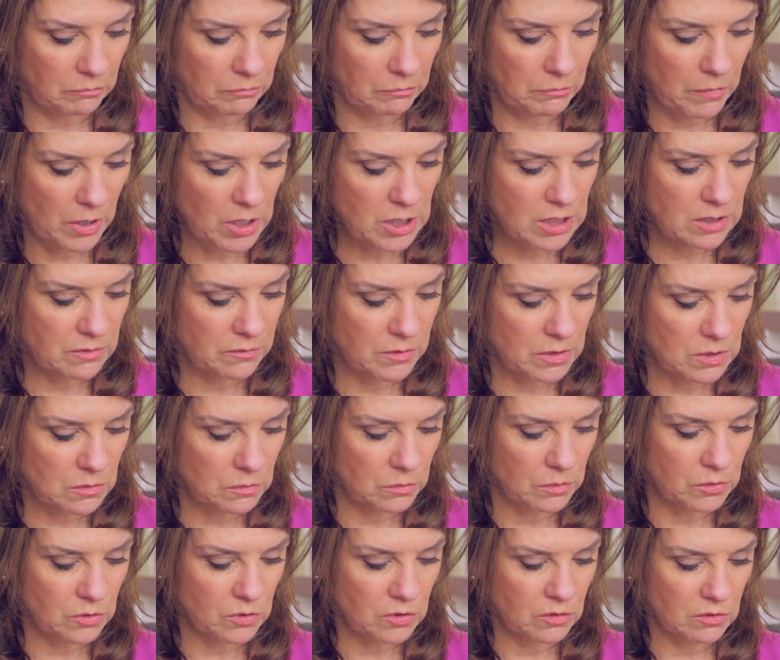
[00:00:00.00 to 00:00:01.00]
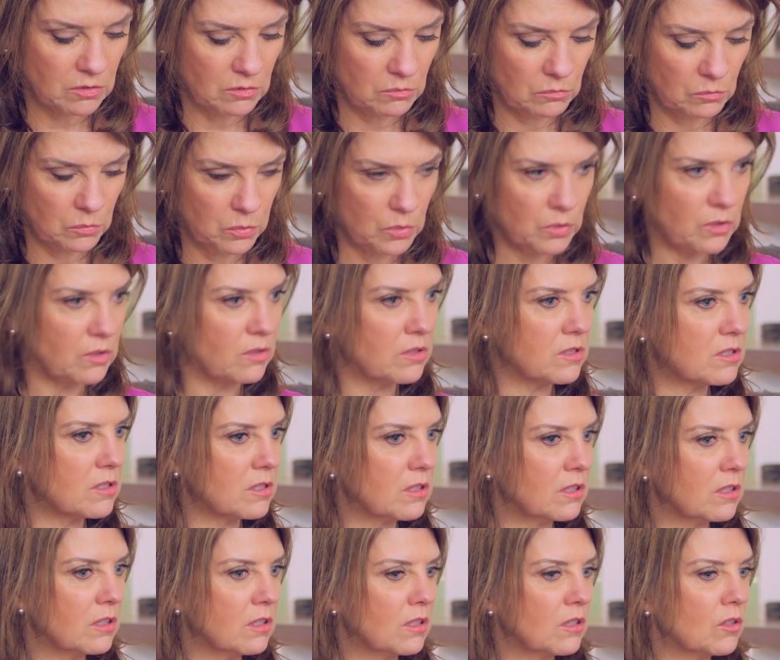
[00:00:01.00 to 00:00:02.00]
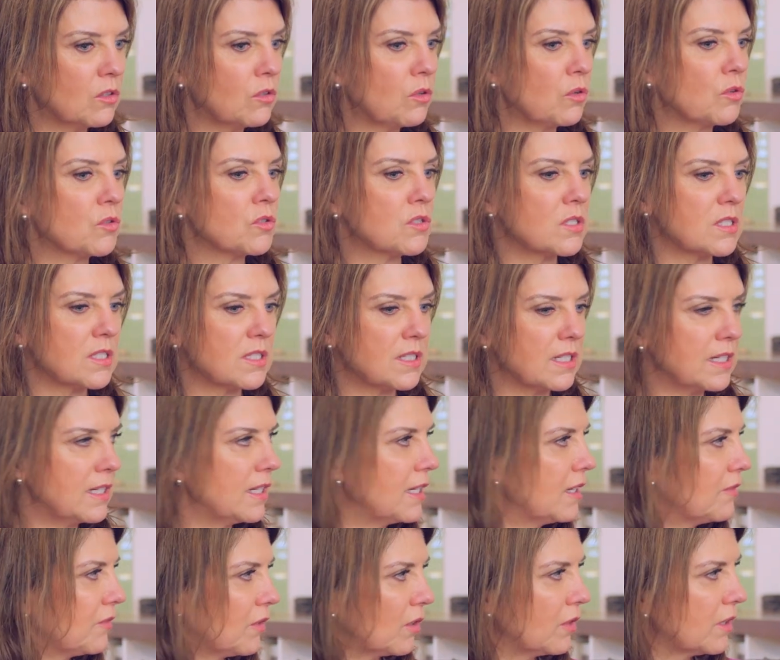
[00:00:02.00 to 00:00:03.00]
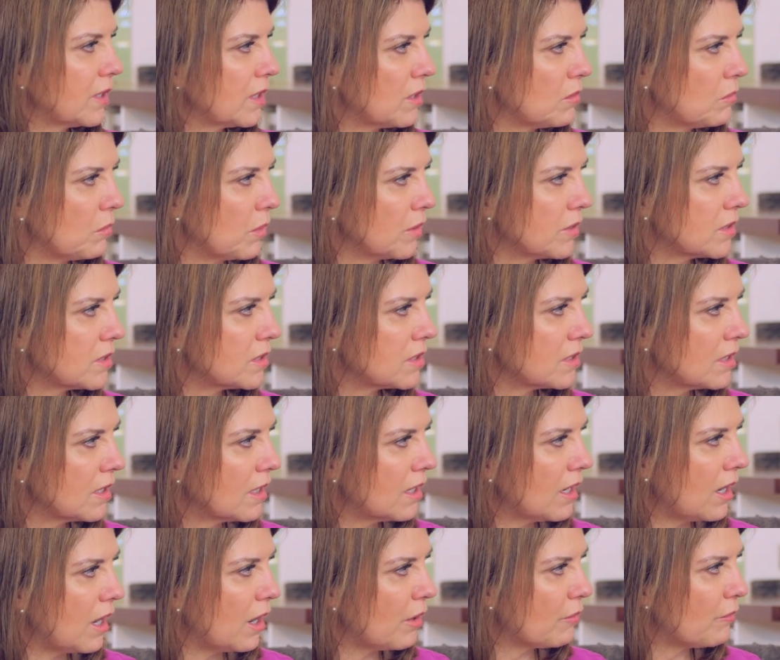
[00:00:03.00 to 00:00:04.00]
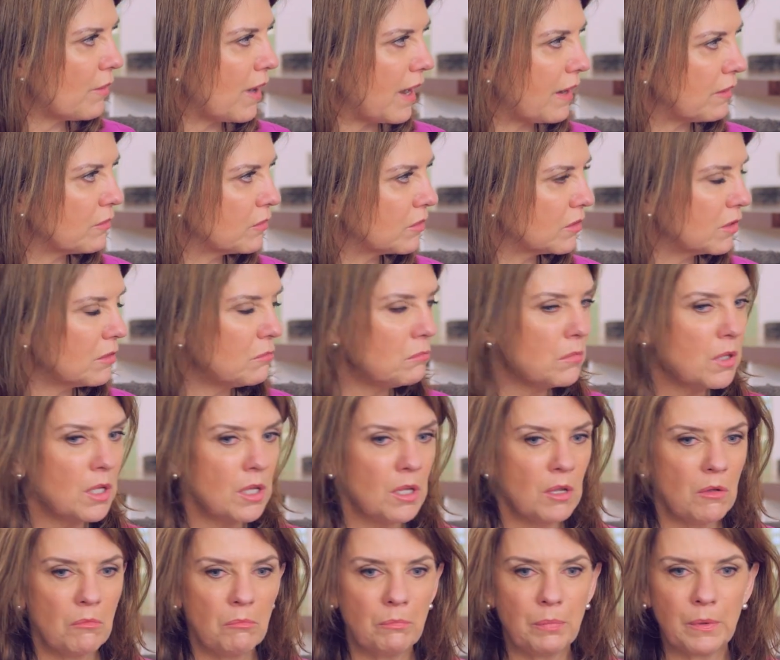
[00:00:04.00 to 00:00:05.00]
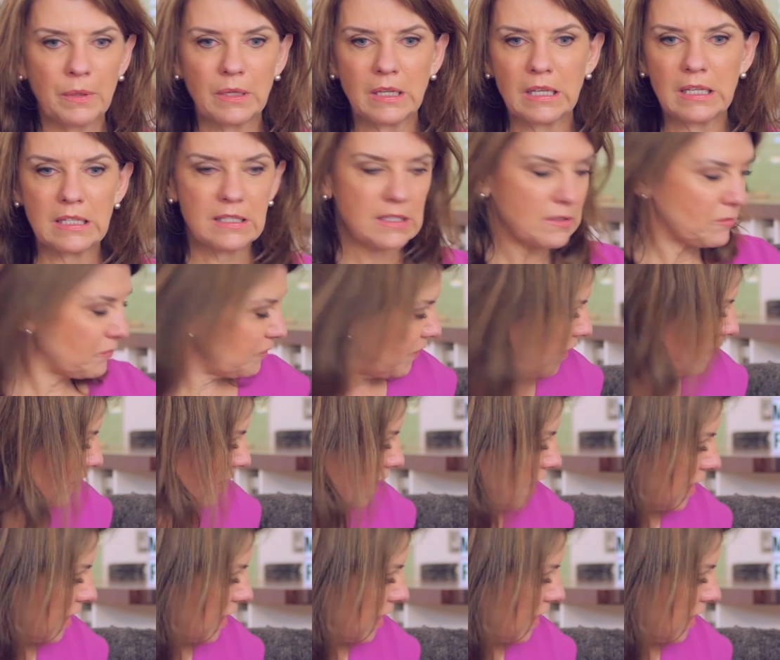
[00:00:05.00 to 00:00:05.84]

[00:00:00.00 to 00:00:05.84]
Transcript: most of us would wouldn't consciously leave our little ones around them. But it's very